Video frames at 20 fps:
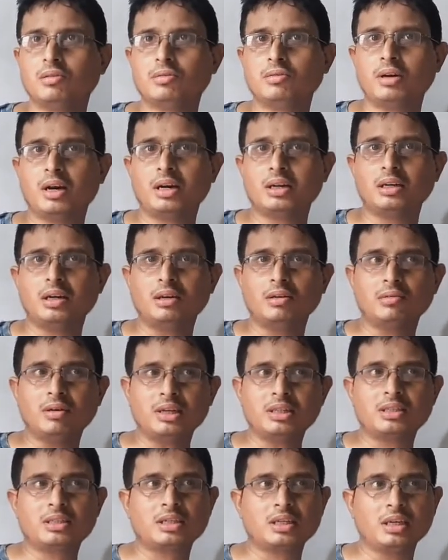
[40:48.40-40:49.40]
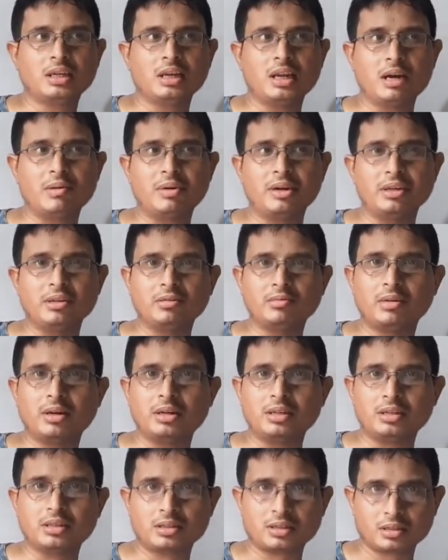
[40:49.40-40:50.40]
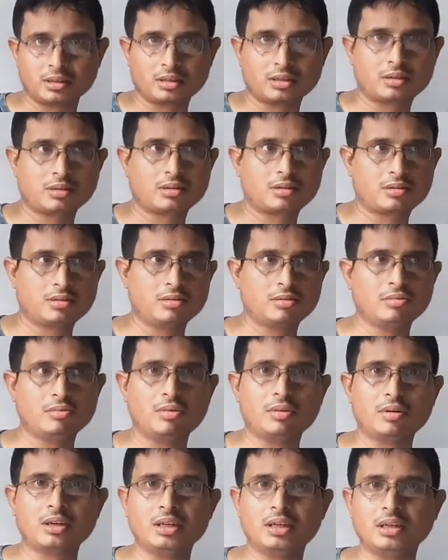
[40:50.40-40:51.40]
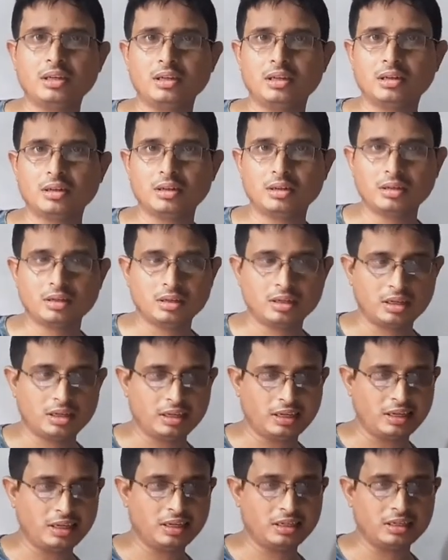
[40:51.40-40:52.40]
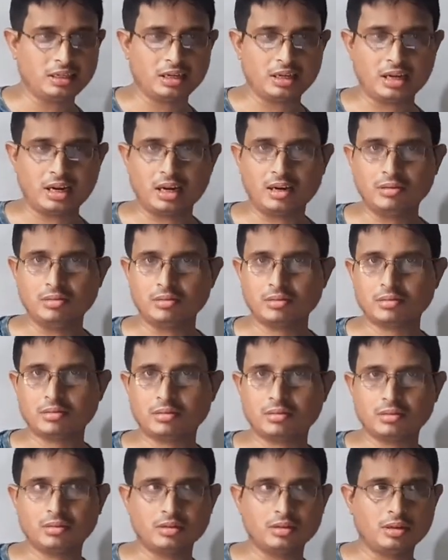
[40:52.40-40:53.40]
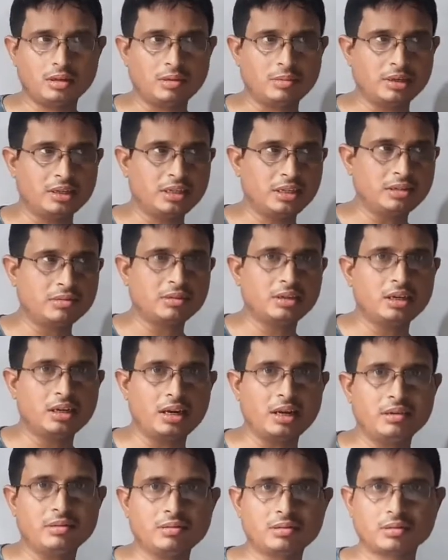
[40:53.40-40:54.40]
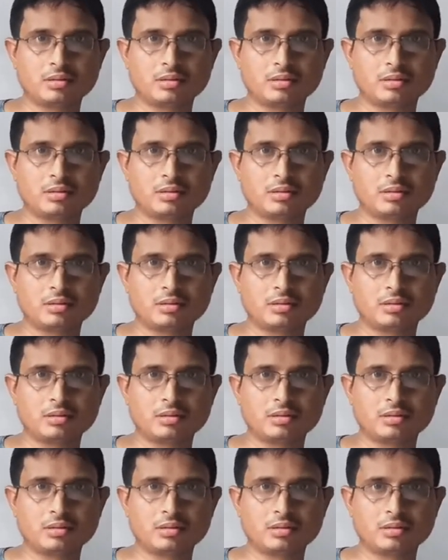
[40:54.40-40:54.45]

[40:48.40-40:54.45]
under what scale our universe working, and how our day-to-day life